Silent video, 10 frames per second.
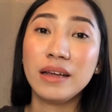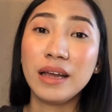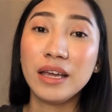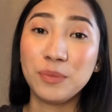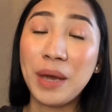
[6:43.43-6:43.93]

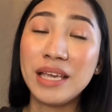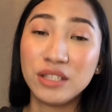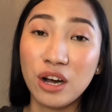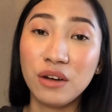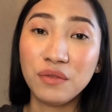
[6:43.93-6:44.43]
It pays
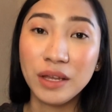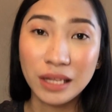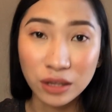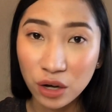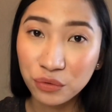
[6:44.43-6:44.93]
off in the
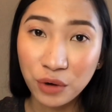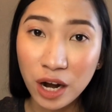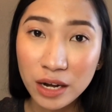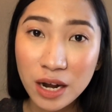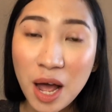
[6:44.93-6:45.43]
long
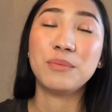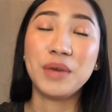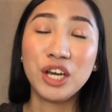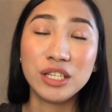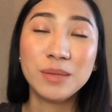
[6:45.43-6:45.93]
run
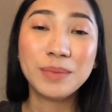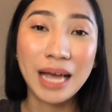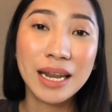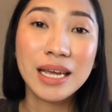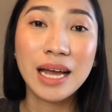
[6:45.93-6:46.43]
because
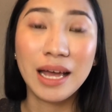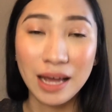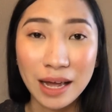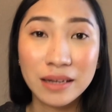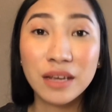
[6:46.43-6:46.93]
planning
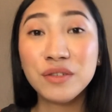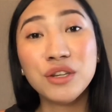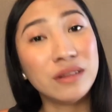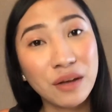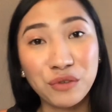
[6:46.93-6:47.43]
ahead gives you
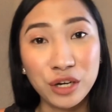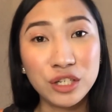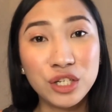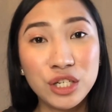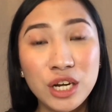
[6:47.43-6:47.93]

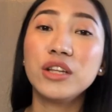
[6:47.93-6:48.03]
leverage.